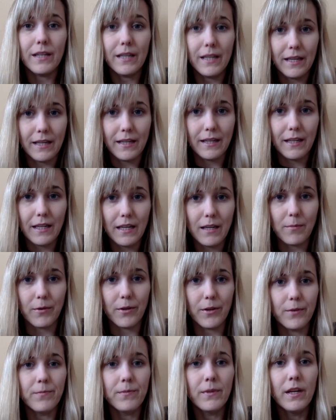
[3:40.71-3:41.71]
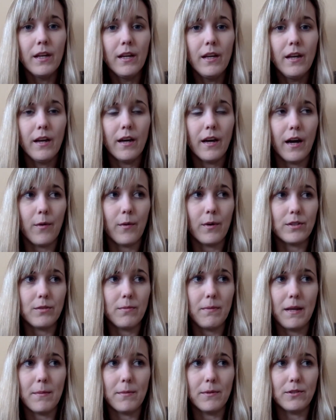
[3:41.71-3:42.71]
I want to
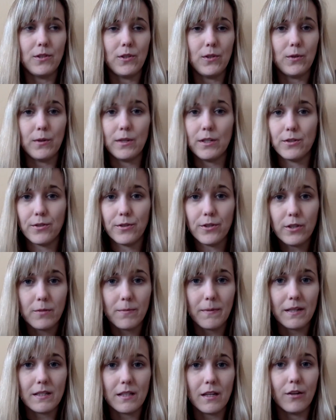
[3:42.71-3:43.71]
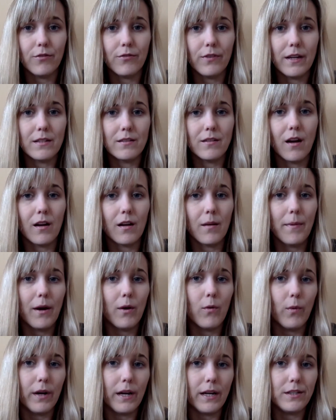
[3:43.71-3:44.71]
be able to introduce myself and talk
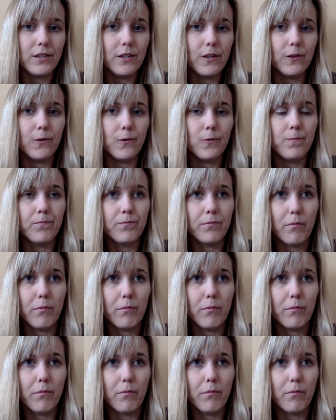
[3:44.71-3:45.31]
about what I do,